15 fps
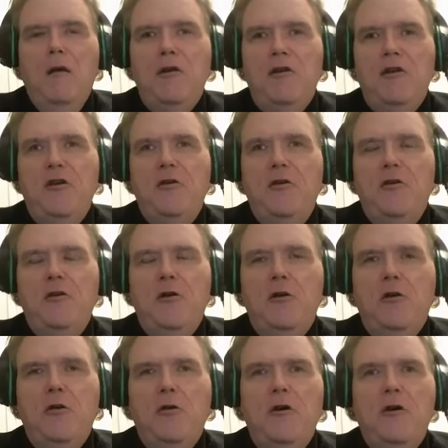You
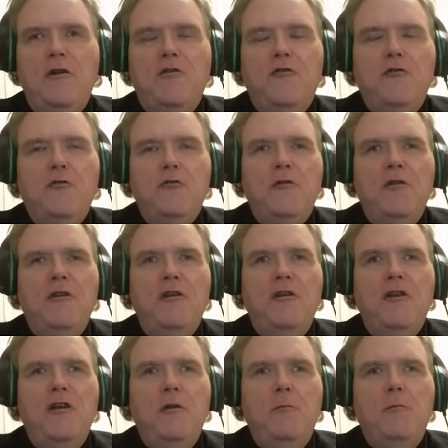know, a
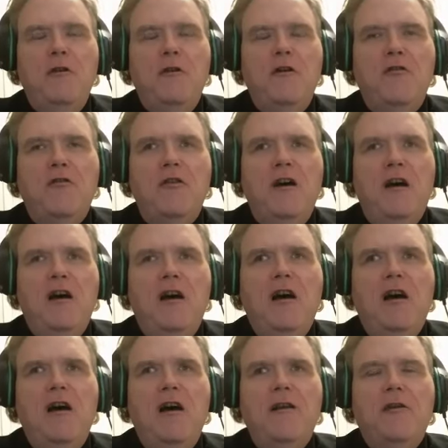dream is
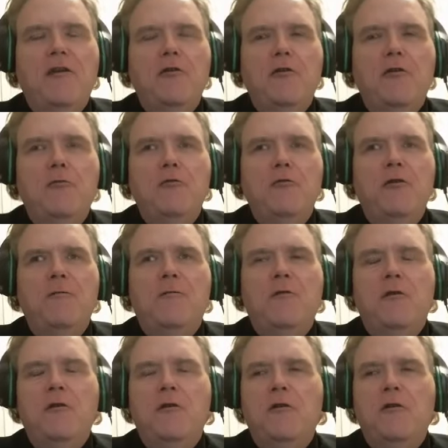like a
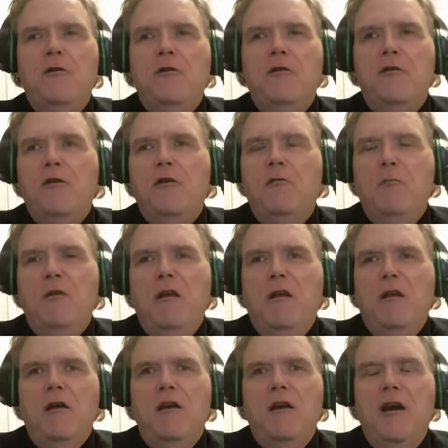river,
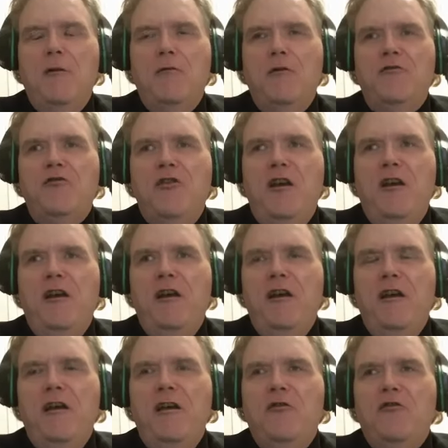ever
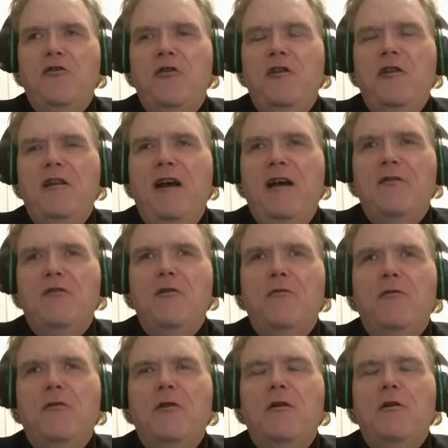changing
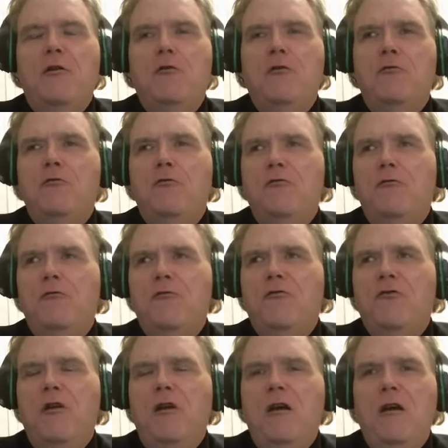as it
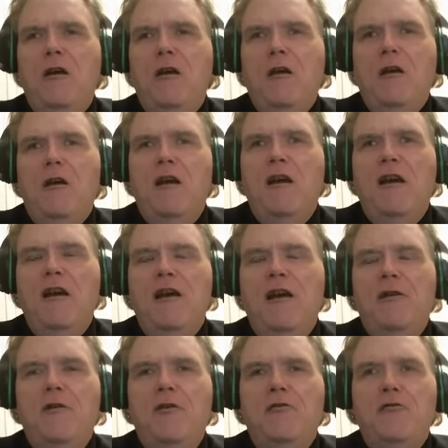flows. And
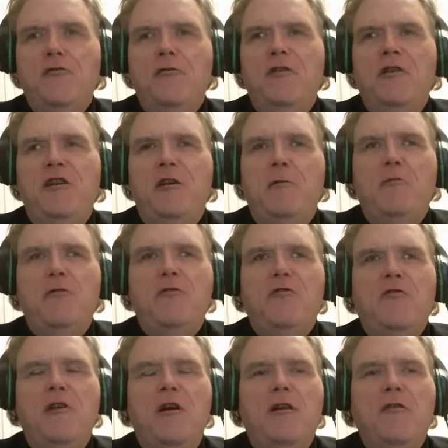a dreamer's
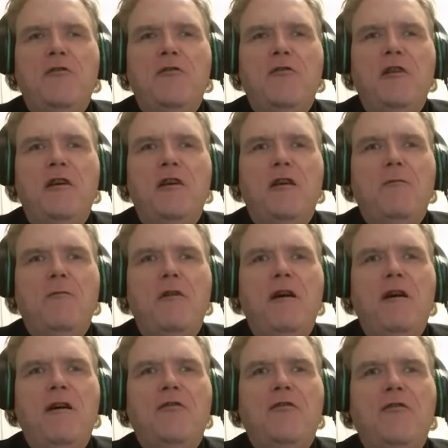just a
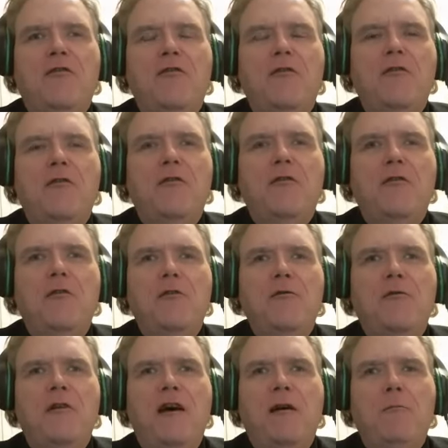vessel
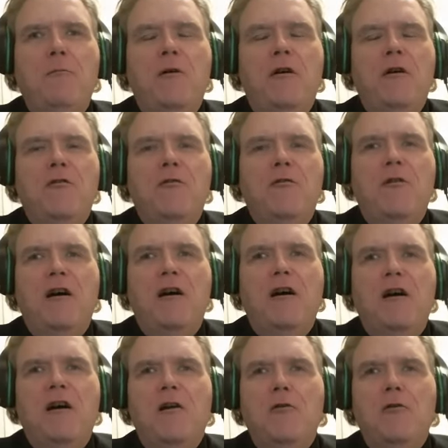that must
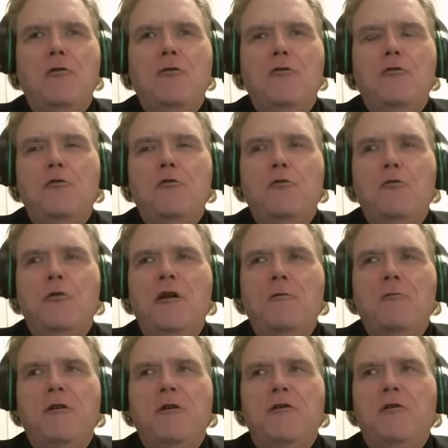follow
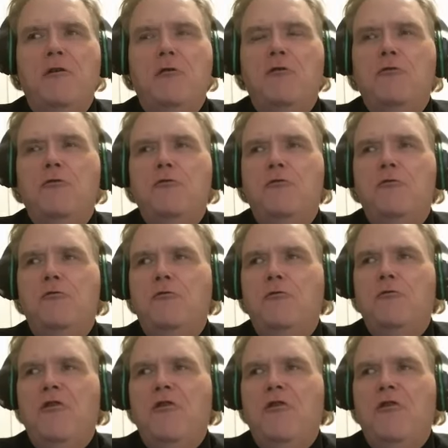where it goes,